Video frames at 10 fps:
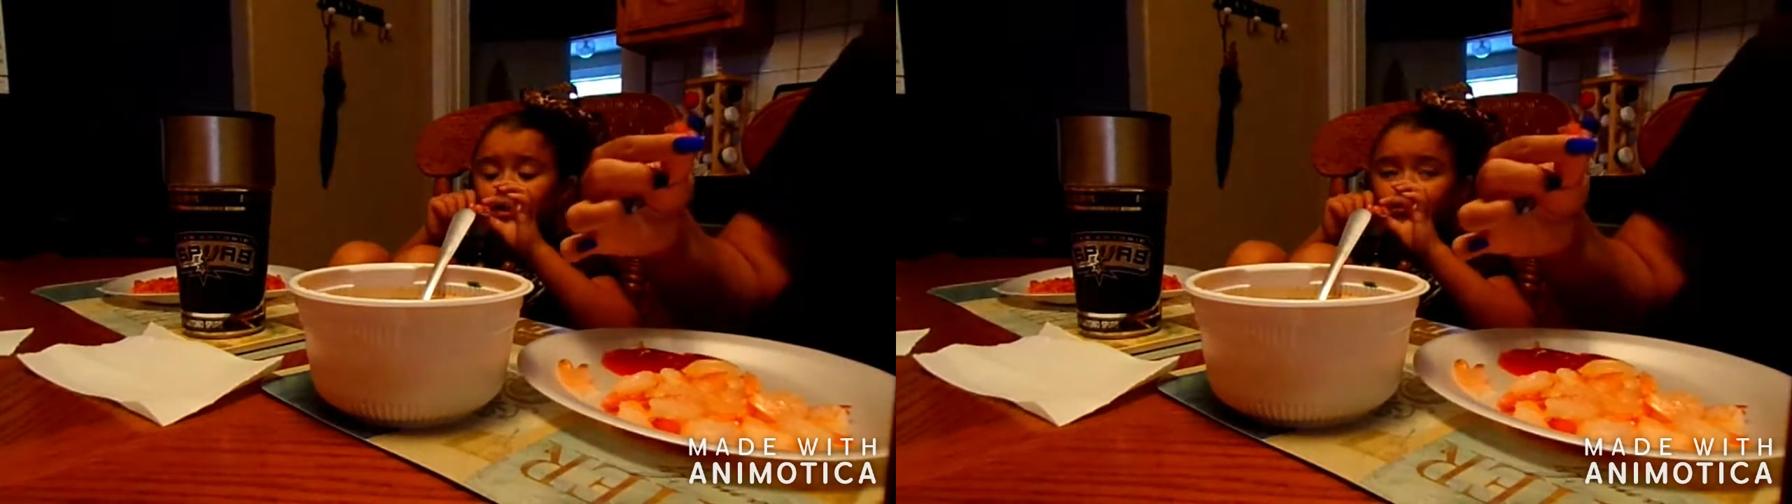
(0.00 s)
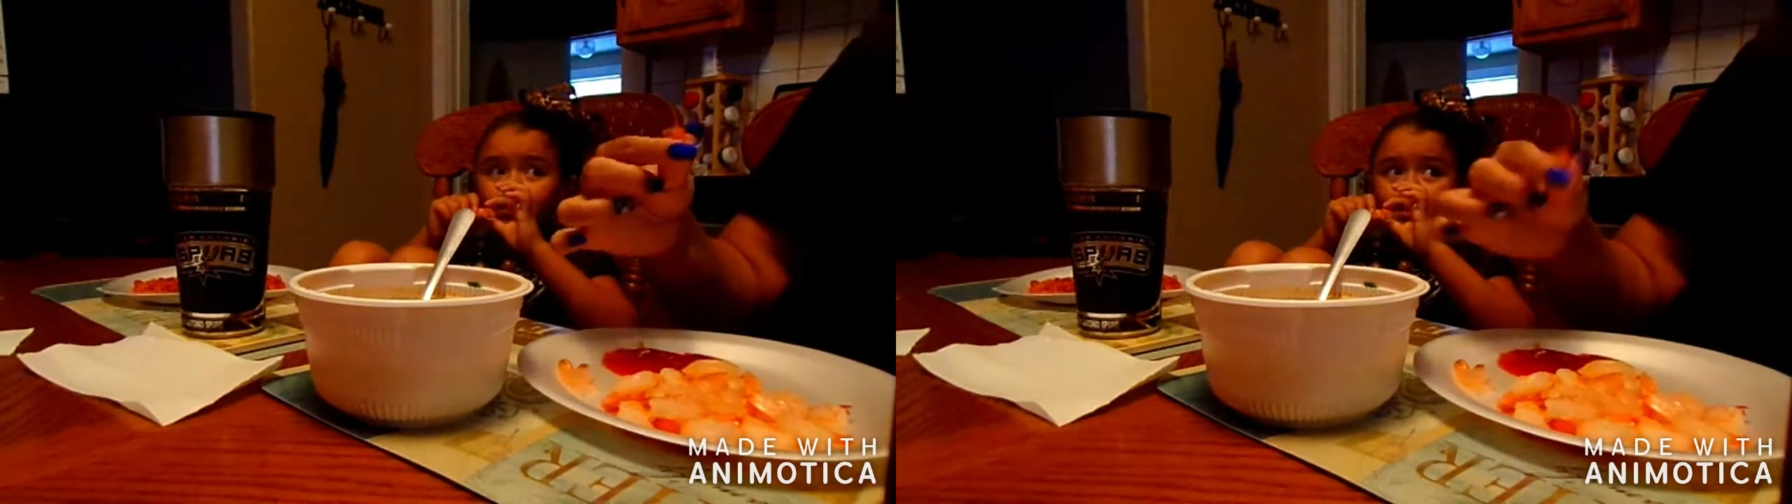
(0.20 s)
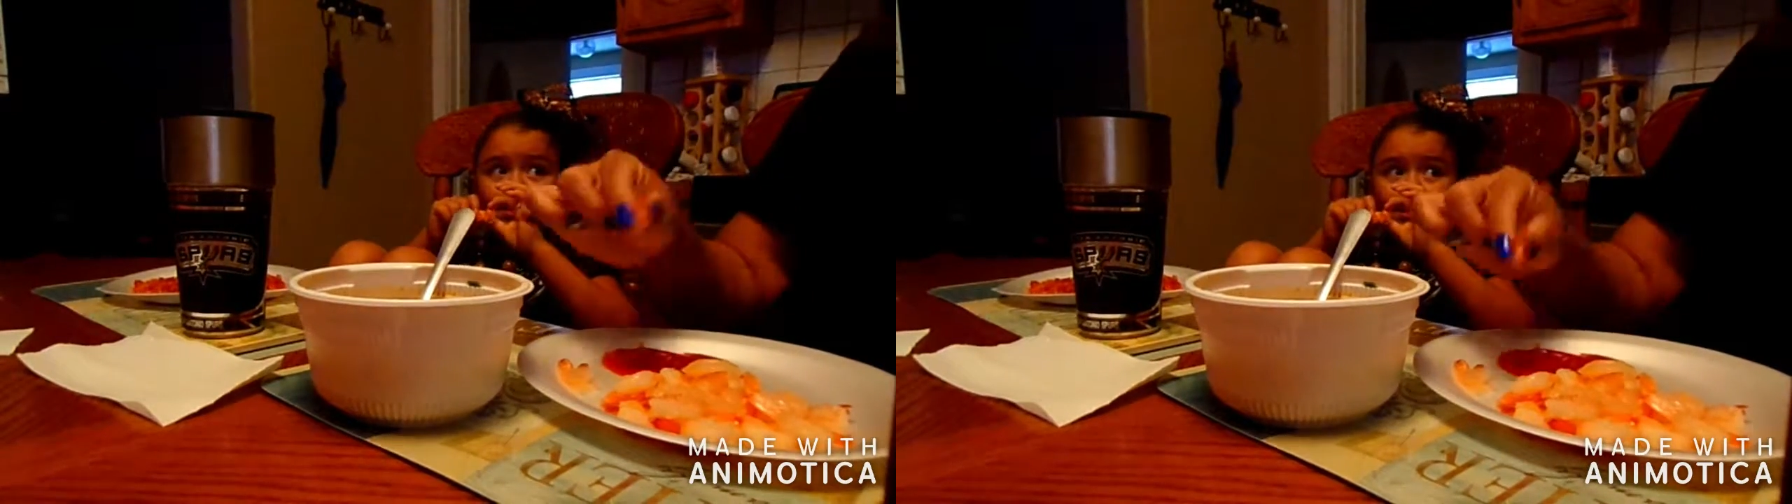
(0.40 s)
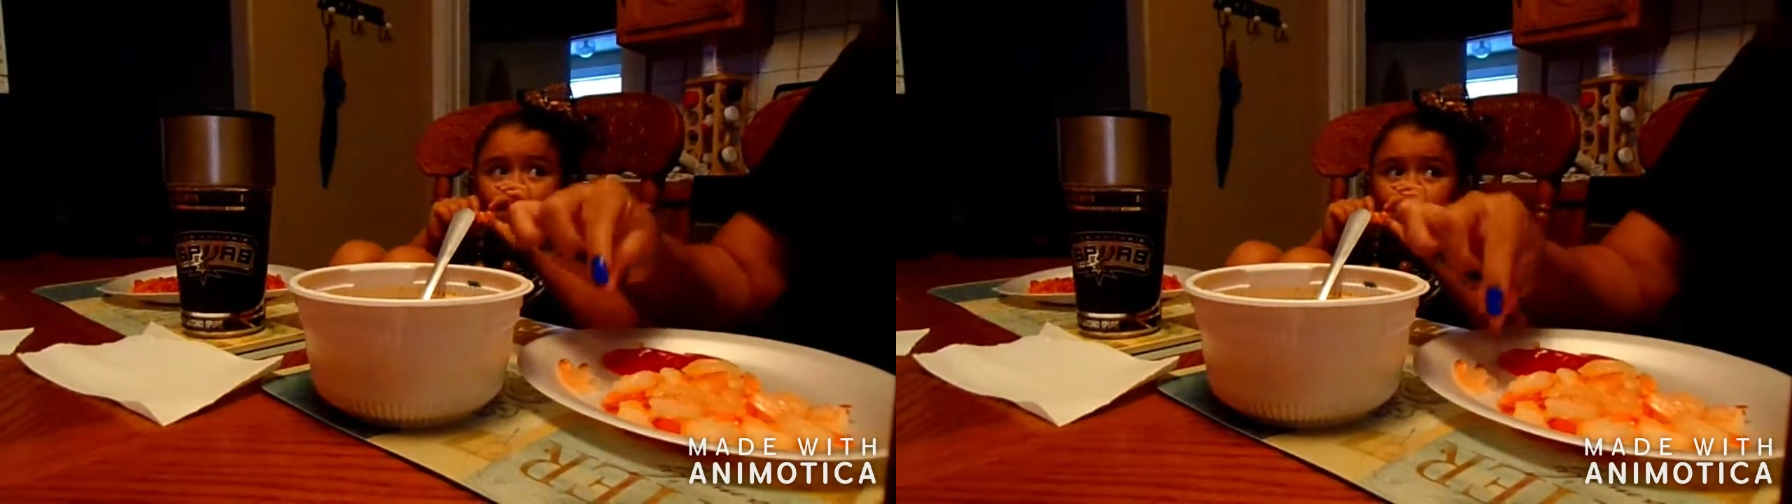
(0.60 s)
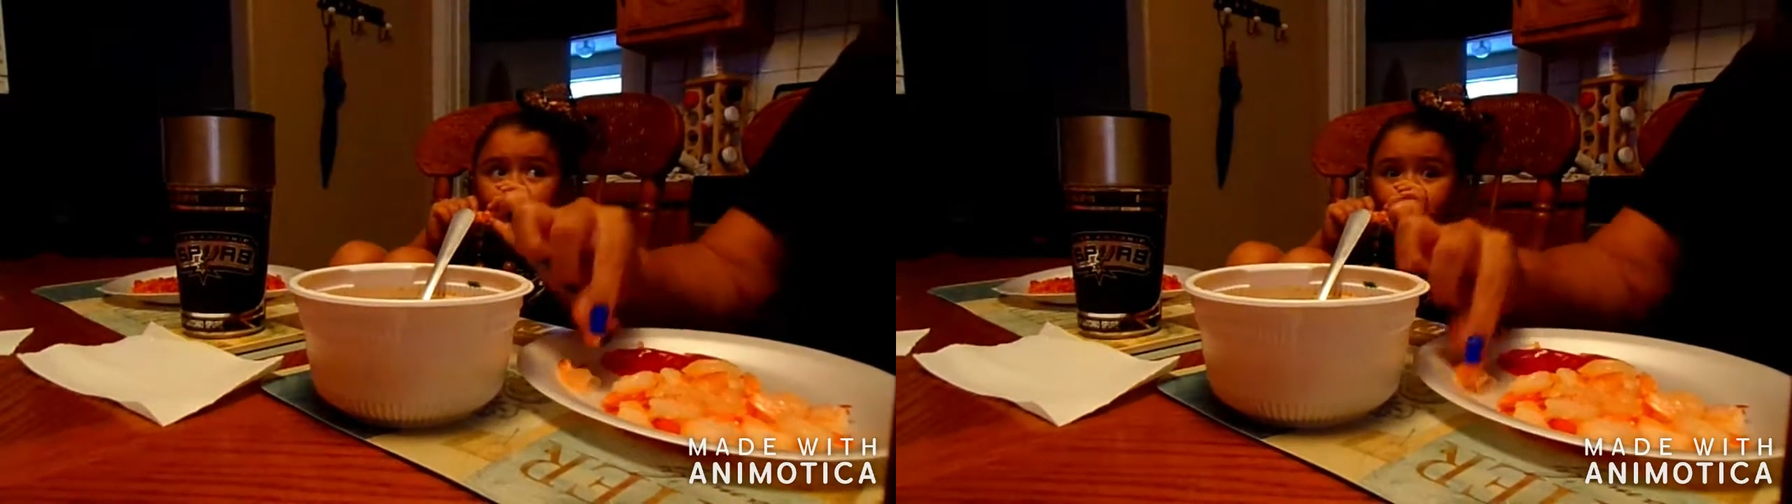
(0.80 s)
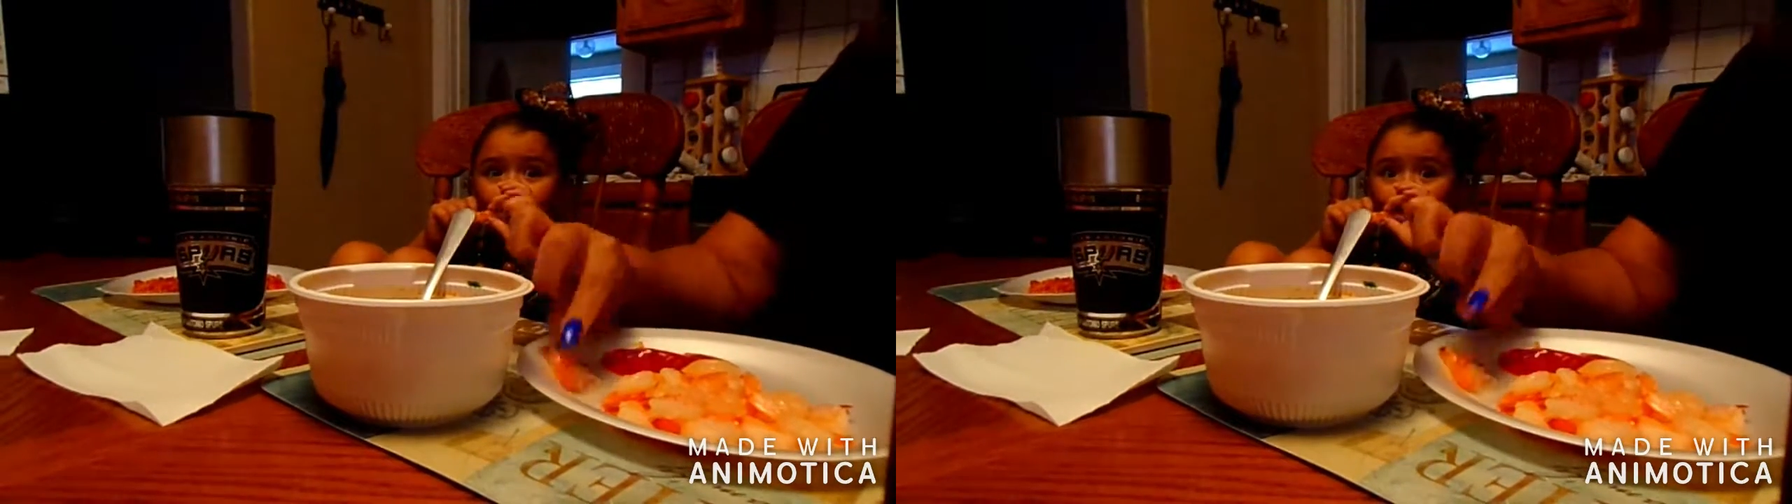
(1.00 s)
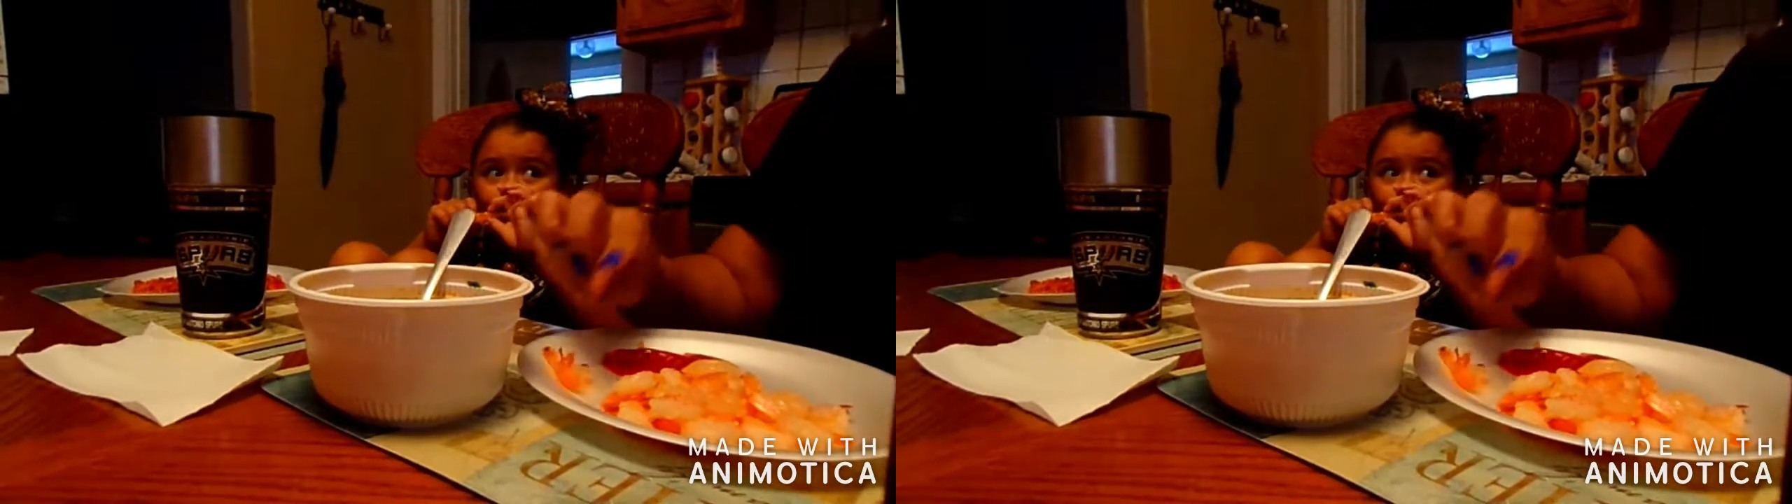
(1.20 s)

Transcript: we're getting a lot